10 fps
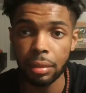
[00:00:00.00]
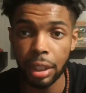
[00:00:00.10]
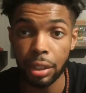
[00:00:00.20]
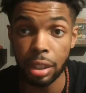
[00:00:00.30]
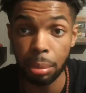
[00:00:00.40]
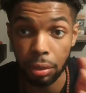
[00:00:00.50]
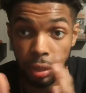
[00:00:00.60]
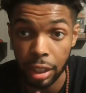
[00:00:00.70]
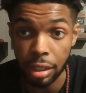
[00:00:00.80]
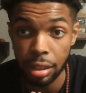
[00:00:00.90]
Here's some
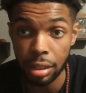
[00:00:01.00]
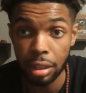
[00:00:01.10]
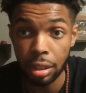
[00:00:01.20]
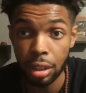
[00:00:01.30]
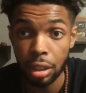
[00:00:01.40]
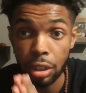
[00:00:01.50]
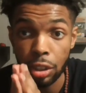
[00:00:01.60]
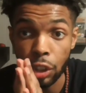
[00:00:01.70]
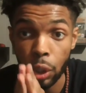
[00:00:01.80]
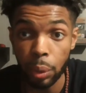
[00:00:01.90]
advice.
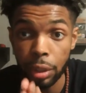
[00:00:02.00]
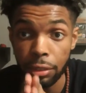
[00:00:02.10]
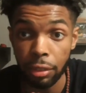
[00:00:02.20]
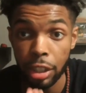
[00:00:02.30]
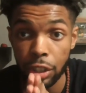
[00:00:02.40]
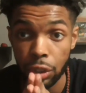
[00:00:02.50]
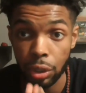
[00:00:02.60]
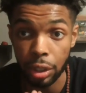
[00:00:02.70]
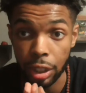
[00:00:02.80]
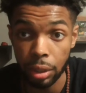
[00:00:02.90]
Don't invest your
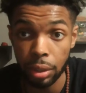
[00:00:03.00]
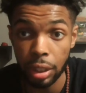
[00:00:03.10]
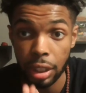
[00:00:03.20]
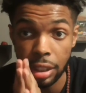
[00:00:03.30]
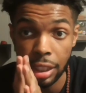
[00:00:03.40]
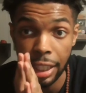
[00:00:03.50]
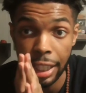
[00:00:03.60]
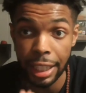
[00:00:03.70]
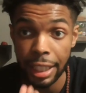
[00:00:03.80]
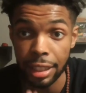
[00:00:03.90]
guilt into
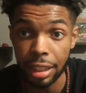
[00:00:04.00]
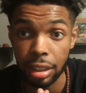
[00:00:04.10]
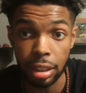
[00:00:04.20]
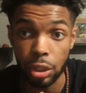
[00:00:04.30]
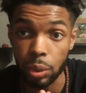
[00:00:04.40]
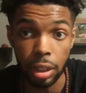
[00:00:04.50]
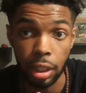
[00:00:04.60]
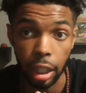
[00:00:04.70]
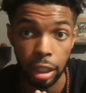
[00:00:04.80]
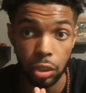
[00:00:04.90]
anything that you
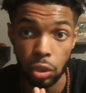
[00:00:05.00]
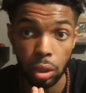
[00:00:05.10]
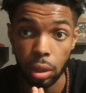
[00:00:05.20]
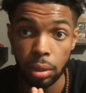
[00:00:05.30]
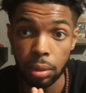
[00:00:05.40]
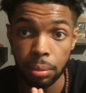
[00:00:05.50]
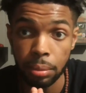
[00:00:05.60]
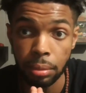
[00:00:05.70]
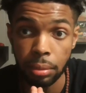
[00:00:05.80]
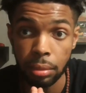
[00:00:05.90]
cannot control.
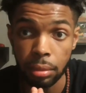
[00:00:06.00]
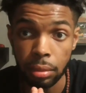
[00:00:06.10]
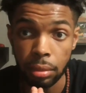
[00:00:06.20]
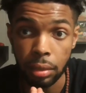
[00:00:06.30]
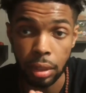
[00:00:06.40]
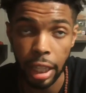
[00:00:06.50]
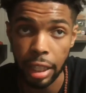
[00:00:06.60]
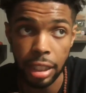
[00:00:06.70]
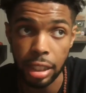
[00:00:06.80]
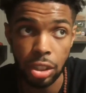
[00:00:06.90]

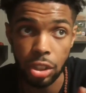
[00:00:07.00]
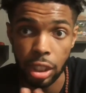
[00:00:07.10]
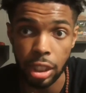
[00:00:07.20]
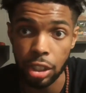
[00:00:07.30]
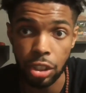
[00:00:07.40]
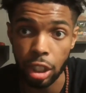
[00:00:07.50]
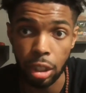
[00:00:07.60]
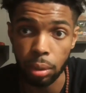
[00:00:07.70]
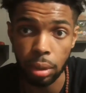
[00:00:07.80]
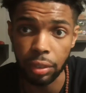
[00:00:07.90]
And this is just in
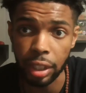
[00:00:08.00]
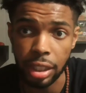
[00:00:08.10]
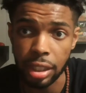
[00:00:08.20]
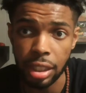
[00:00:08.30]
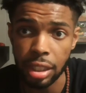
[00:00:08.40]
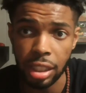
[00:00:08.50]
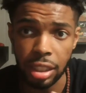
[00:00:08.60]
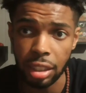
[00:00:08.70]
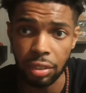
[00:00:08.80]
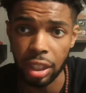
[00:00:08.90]
general advice. This
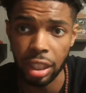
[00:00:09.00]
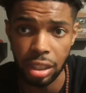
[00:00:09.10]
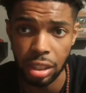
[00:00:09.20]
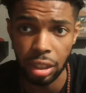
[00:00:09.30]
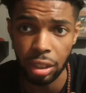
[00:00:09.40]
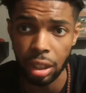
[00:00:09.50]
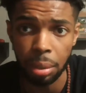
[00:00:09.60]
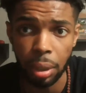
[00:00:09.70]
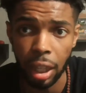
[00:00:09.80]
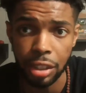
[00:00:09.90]
doesn't even necessarily
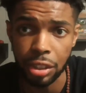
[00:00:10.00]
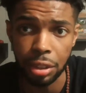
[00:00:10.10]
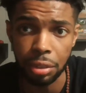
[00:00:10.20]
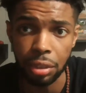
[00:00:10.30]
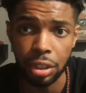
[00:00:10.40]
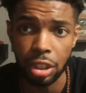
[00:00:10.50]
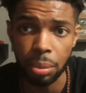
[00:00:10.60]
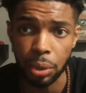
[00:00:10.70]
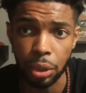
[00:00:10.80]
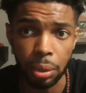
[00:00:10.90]
apply to your
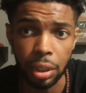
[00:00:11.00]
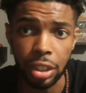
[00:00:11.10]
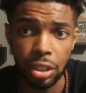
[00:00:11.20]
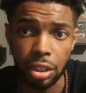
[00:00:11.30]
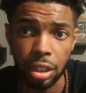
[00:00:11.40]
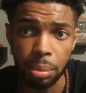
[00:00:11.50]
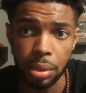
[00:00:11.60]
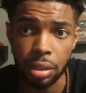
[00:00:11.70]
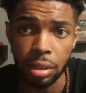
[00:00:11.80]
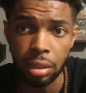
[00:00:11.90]
friendships or your relationships.
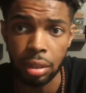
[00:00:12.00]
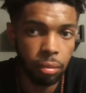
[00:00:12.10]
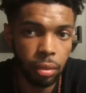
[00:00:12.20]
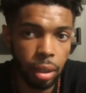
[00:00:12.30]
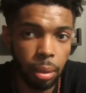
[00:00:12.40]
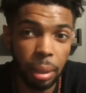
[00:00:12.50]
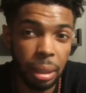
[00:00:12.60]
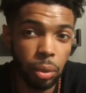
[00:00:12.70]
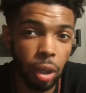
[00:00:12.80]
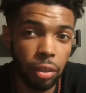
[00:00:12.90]

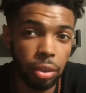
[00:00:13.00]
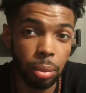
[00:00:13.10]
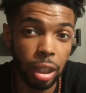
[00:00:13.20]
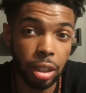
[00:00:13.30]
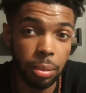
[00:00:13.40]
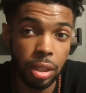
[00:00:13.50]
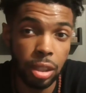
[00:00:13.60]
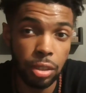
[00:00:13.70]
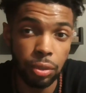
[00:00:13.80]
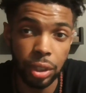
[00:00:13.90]
People often blame
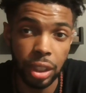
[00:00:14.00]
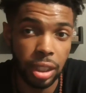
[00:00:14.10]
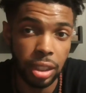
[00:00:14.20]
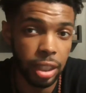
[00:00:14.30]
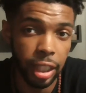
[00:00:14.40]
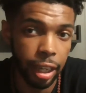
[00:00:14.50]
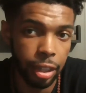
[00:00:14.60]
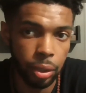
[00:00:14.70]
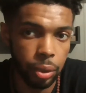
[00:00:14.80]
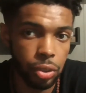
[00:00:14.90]
themselves for things that they had
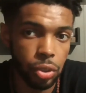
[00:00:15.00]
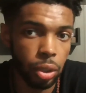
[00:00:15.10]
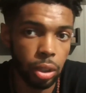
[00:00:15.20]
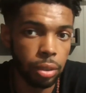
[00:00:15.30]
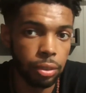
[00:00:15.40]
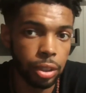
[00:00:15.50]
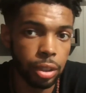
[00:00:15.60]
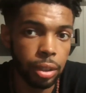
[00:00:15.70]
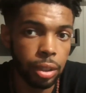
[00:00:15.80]
no control over.